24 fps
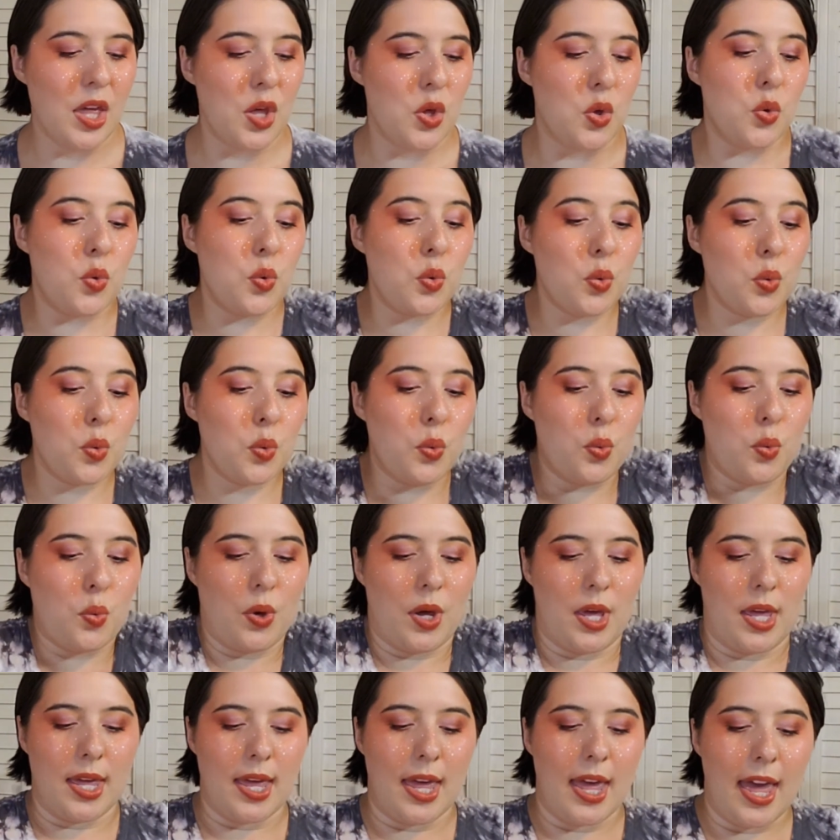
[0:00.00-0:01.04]
Ooh,
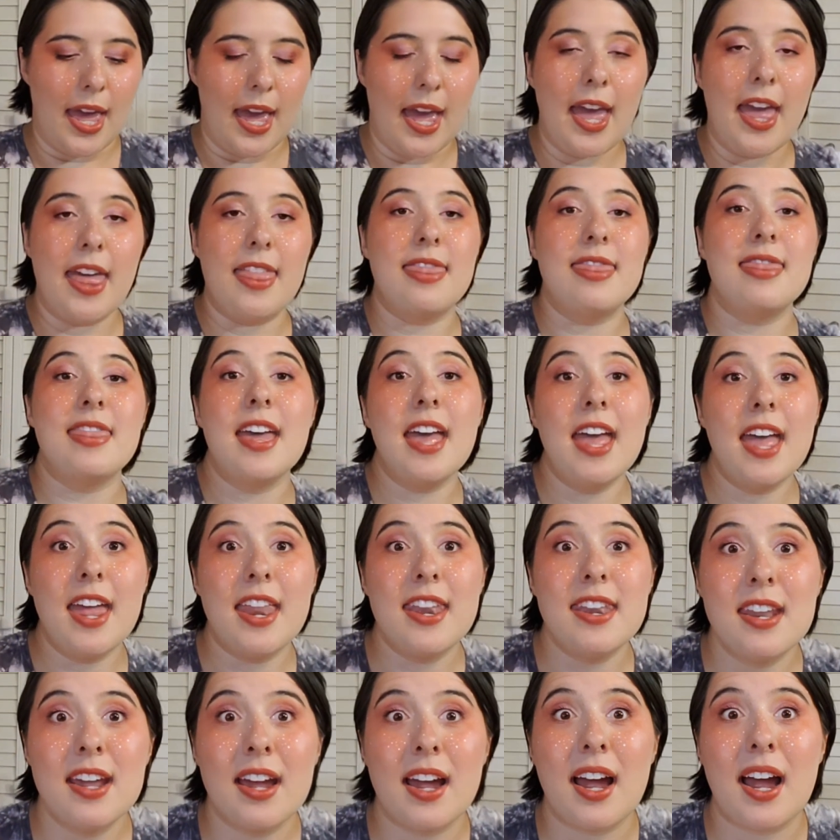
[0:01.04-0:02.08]
and
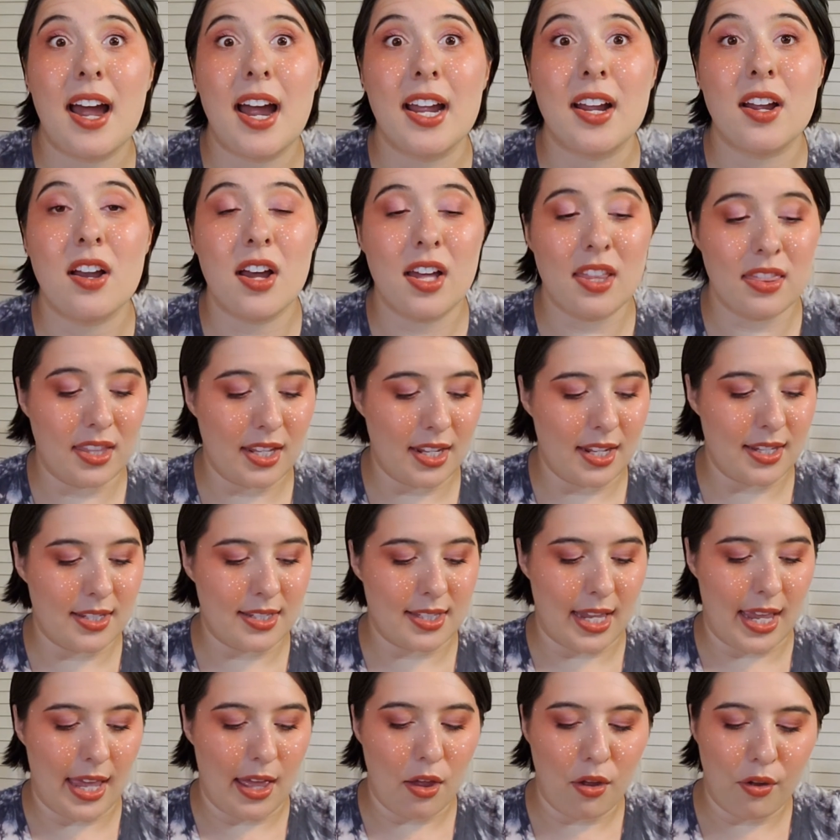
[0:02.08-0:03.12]
then I got these
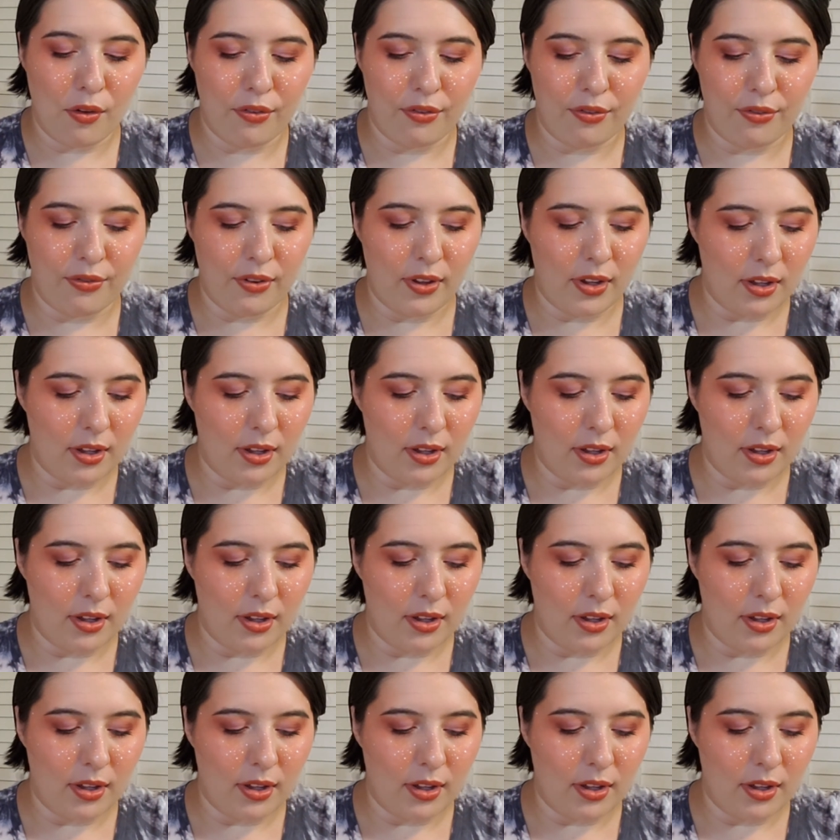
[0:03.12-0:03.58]
e.l.f.